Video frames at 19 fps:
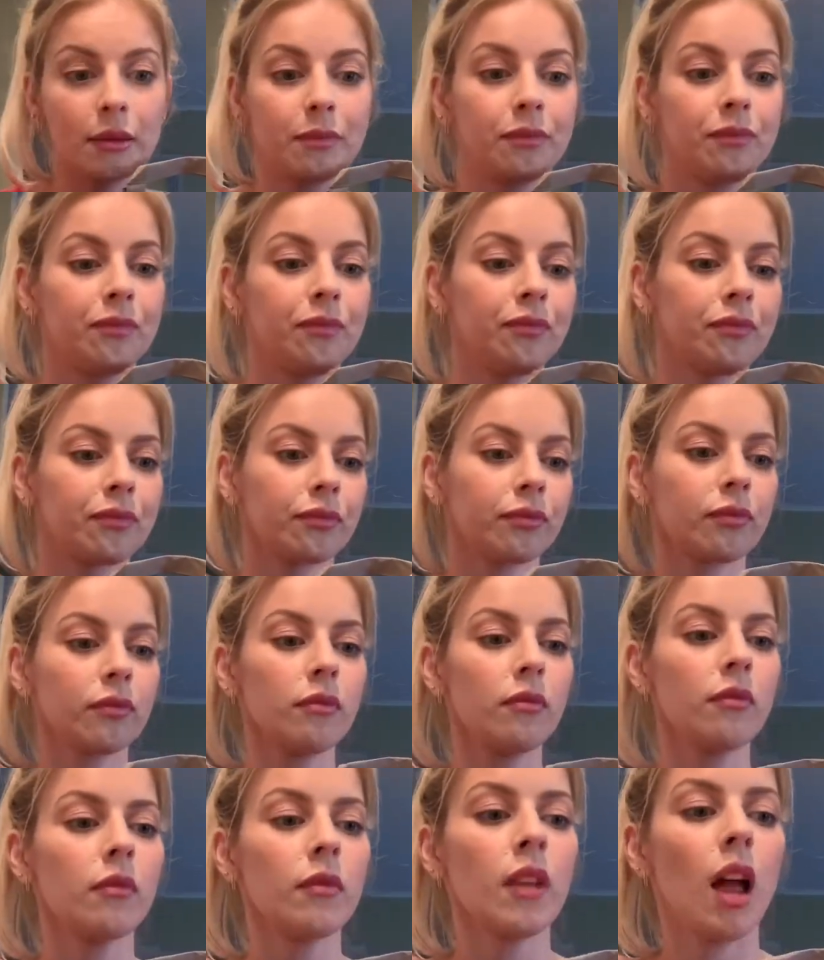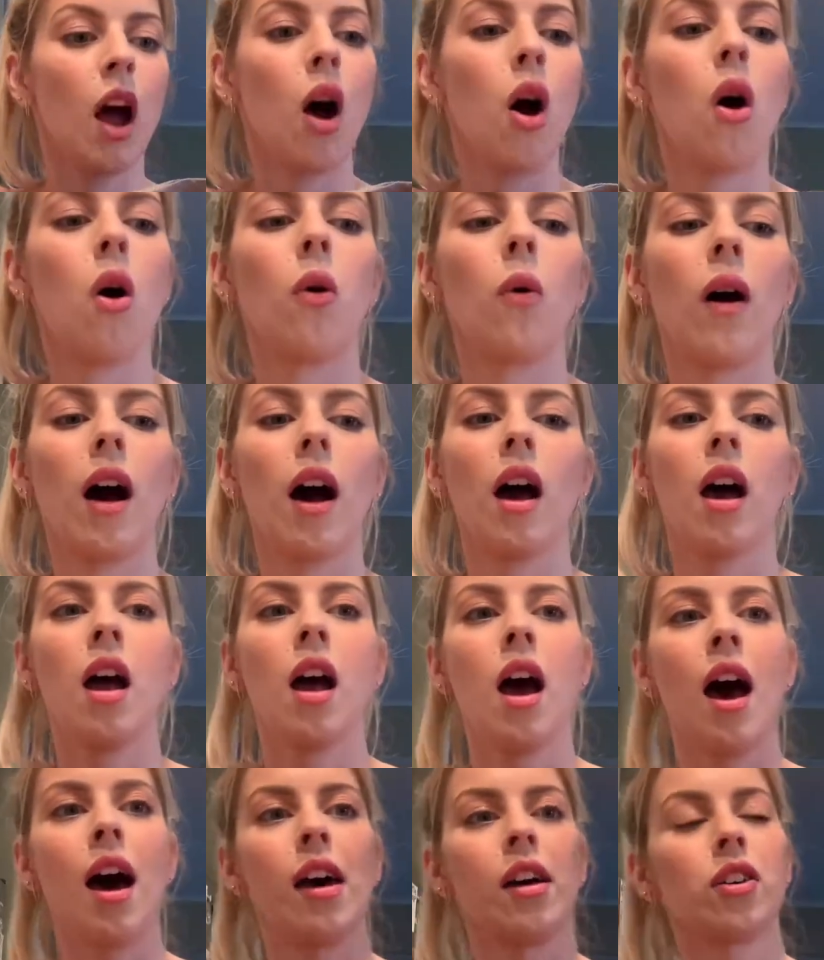Oh,
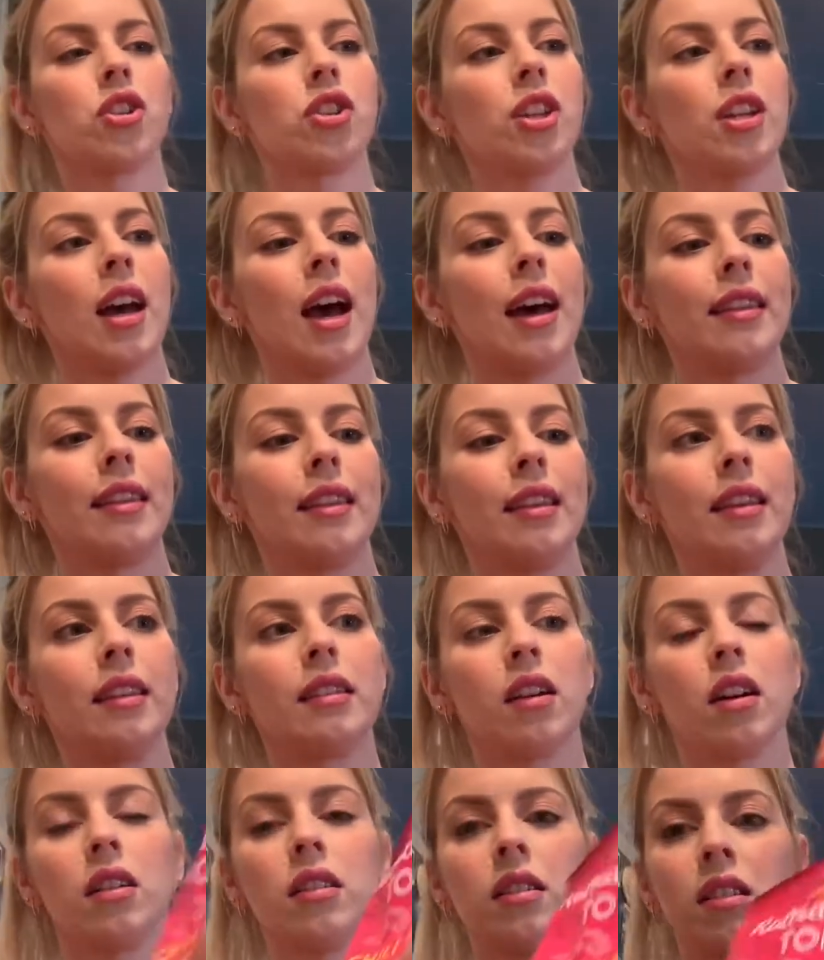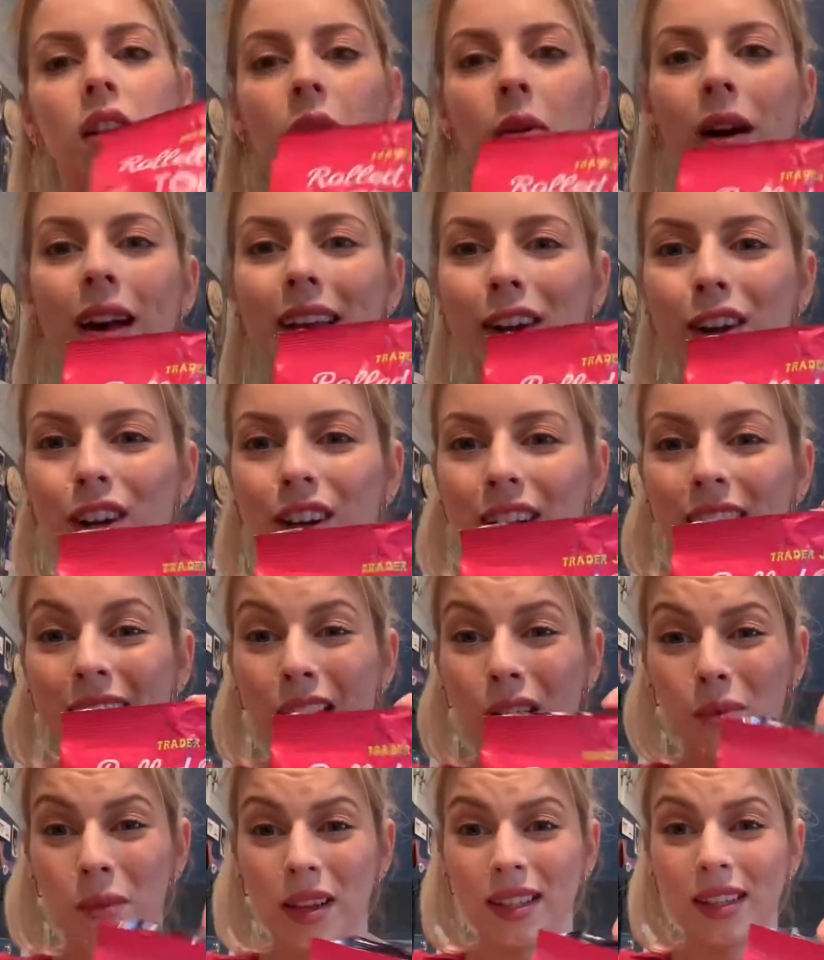I actually had these also. I couldn't
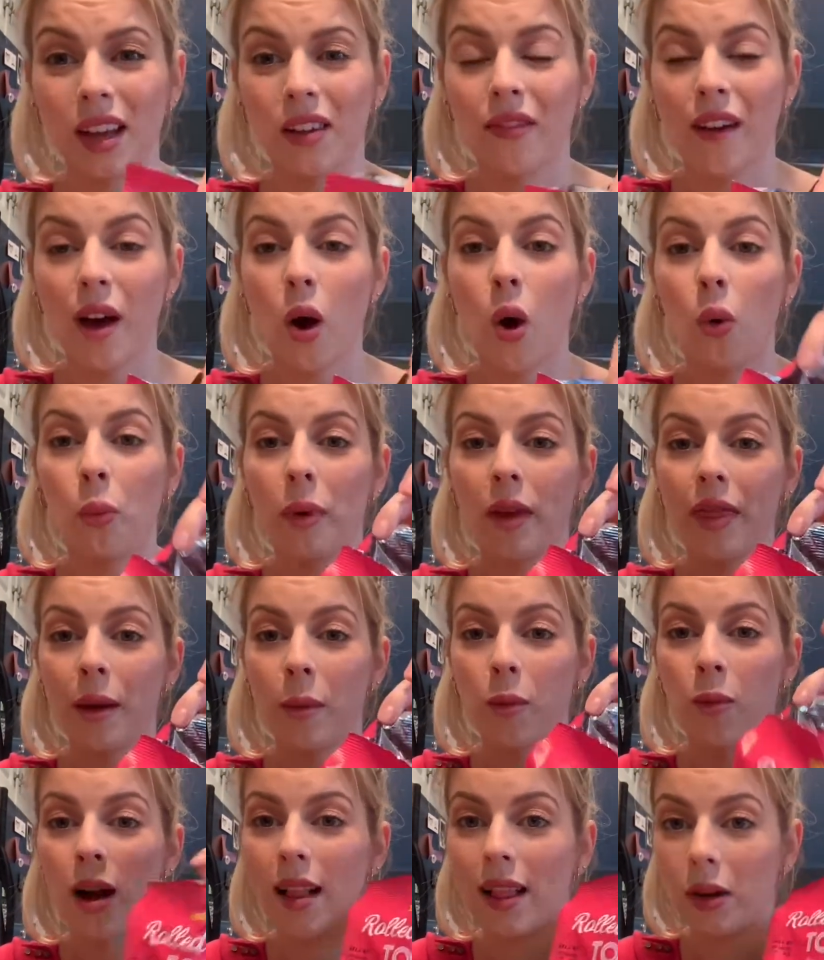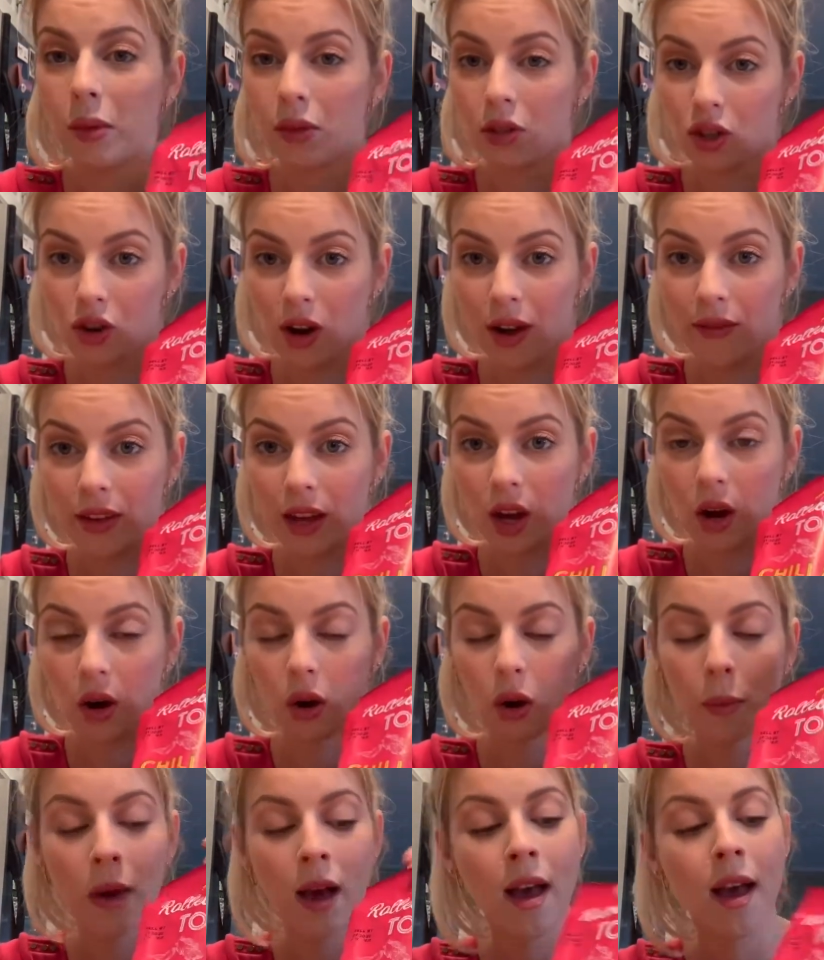help myself. I opened them while I was driving
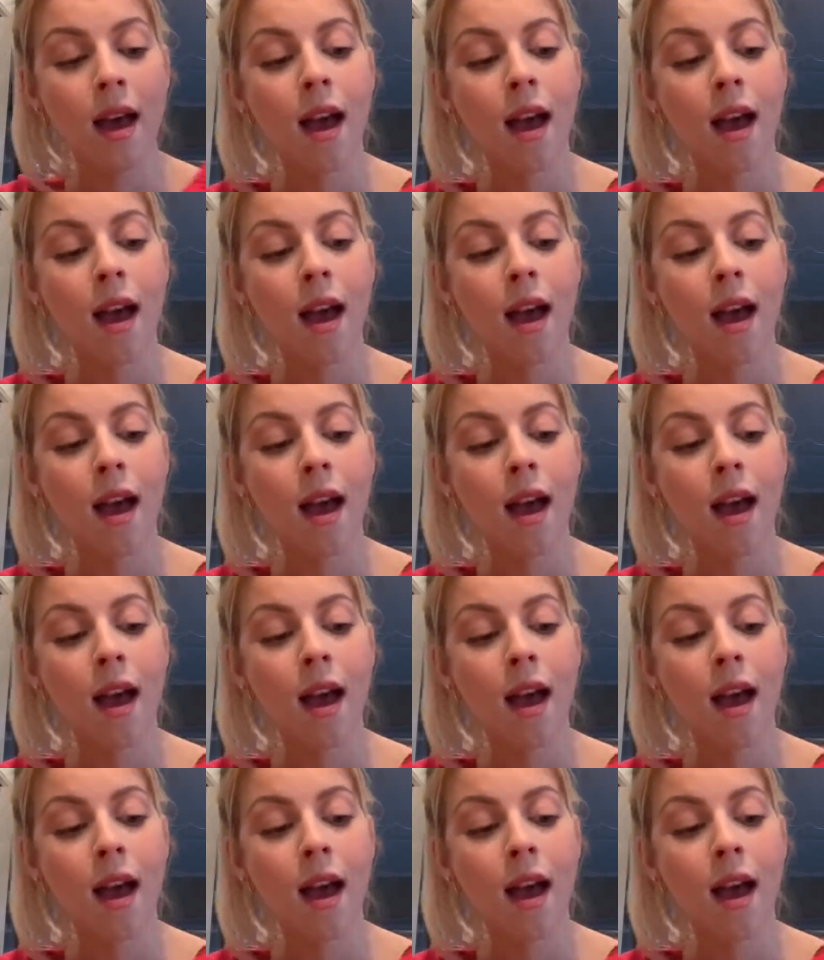home.